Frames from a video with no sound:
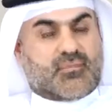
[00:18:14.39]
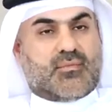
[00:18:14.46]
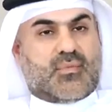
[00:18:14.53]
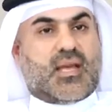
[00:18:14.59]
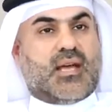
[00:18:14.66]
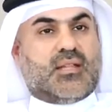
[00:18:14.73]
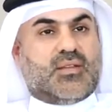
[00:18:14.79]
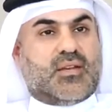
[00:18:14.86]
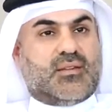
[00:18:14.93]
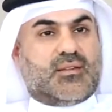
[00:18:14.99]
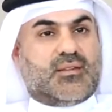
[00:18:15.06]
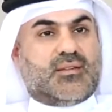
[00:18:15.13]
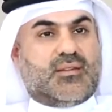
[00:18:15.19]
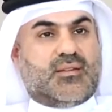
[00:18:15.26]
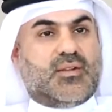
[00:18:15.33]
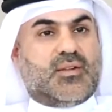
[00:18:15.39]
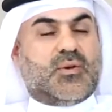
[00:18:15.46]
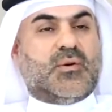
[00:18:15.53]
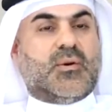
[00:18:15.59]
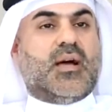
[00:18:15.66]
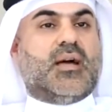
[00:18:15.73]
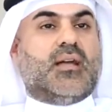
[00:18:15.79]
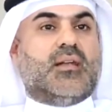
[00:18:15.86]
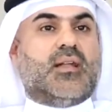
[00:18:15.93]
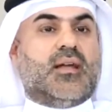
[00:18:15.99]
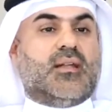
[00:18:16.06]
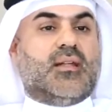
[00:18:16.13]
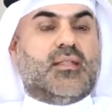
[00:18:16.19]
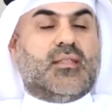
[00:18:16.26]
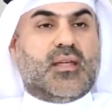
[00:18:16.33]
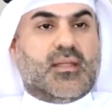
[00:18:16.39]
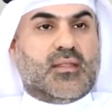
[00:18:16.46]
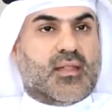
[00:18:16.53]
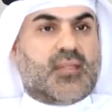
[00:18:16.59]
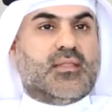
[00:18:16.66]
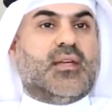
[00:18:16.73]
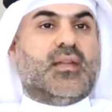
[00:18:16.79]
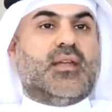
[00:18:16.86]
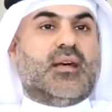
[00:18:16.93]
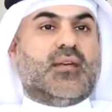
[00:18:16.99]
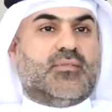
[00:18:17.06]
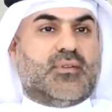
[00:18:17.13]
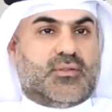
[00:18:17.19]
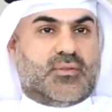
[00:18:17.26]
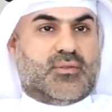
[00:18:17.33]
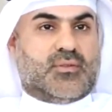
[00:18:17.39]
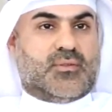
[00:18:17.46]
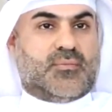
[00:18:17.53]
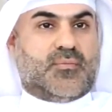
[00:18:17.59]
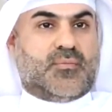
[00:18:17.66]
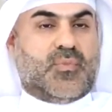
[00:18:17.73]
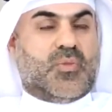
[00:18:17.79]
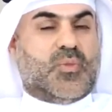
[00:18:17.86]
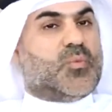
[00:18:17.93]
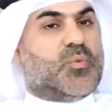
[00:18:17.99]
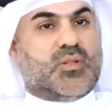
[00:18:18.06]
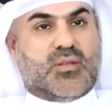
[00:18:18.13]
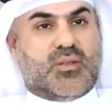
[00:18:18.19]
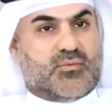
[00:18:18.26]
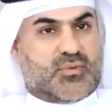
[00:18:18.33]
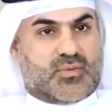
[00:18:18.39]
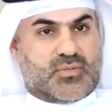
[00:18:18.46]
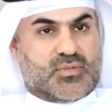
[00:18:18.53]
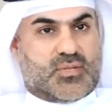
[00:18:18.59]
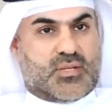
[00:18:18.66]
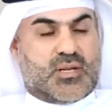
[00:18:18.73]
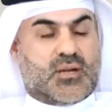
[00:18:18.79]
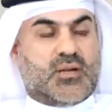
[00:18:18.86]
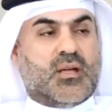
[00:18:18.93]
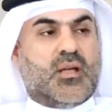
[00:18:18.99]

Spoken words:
attended, you know, and they love it, whatever is there.